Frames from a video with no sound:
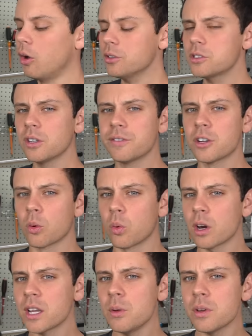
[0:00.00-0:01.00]
Also, if you're
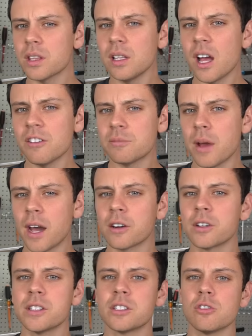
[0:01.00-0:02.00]
working with live
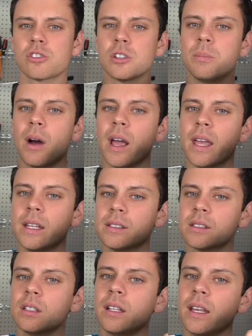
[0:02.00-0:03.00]
batteries, you should buy
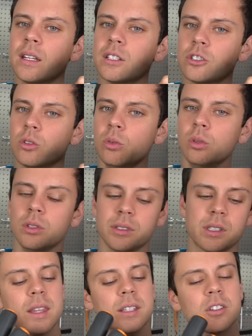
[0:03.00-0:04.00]
insulated
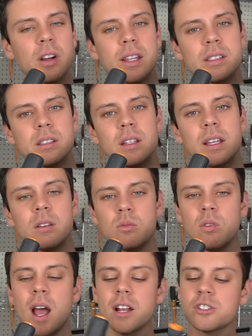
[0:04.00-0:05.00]
tools. These are
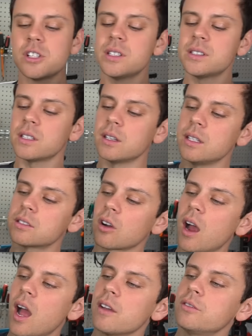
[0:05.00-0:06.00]
insulated ratchets and these are
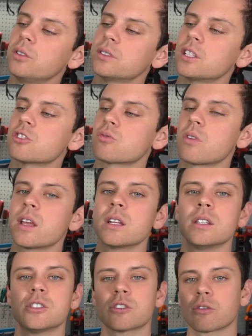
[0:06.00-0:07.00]
high voltage
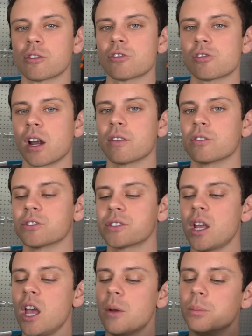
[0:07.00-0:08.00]
rated screwdrivers.
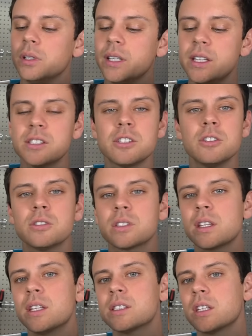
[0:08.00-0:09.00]
Please use
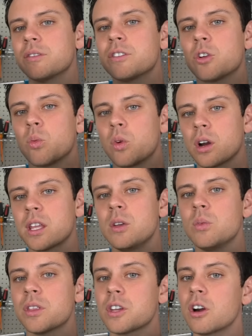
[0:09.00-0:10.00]
this if you're working
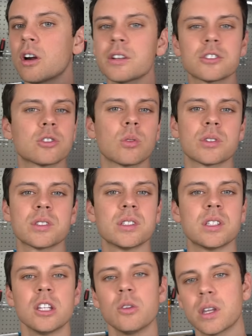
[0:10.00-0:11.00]
with current sources
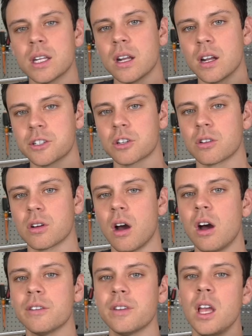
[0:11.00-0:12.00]
that you cannot turn
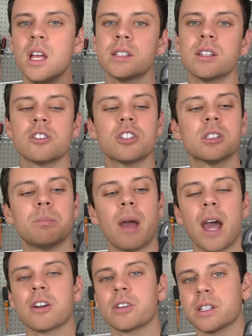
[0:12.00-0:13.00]
off, such as
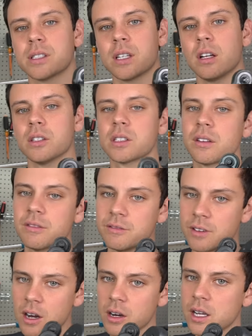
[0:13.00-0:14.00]
battery cells.
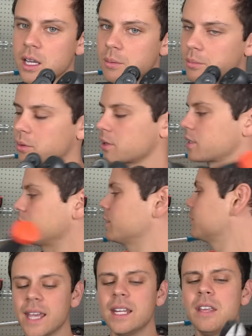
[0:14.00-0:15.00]
Very important.
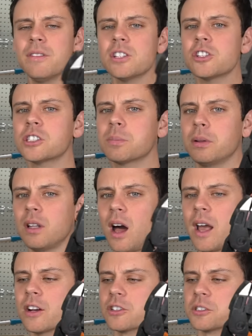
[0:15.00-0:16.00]
And even just
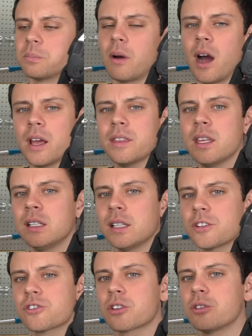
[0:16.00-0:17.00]
pliers. Buy the
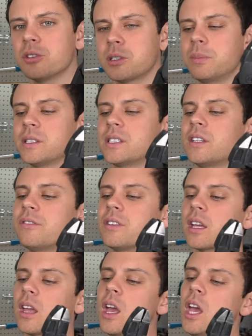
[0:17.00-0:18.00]
electrical
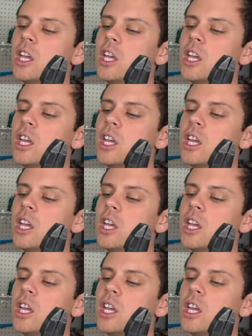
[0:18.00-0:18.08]
specific.